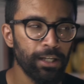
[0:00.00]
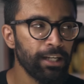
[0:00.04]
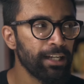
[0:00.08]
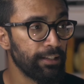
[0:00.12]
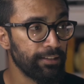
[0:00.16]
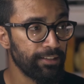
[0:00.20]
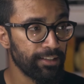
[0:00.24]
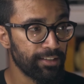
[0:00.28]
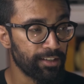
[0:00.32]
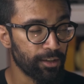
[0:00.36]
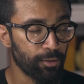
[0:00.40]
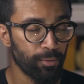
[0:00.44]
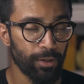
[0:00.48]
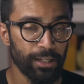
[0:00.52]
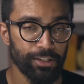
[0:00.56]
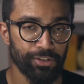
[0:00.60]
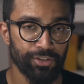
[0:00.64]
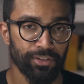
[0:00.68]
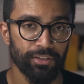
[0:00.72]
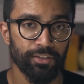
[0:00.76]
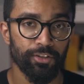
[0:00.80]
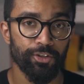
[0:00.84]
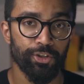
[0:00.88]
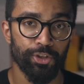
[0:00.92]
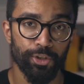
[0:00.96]
and this
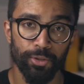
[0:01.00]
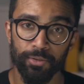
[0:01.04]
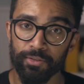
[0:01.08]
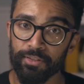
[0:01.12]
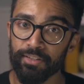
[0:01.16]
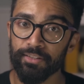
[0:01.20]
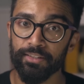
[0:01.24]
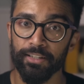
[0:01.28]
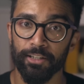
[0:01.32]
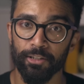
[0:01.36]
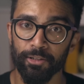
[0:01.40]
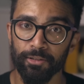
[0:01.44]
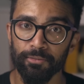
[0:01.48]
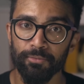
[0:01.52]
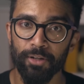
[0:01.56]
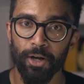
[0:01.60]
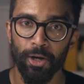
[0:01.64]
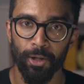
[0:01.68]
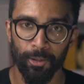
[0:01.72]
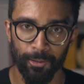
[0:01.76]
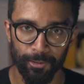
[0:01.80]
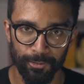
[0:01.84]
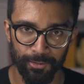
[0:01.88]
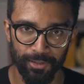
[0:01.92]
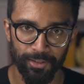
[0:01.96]
equation should still
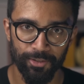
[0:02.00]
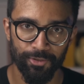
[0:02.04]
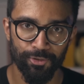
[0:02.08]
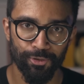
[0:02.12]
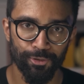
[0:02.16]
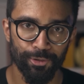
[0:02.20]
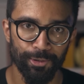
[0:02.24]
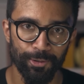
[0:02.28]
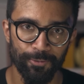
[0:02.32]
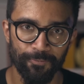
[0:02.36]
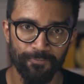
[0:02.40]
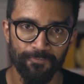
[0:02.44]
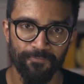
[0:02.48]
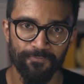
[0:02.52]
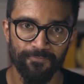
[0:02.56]
hold true.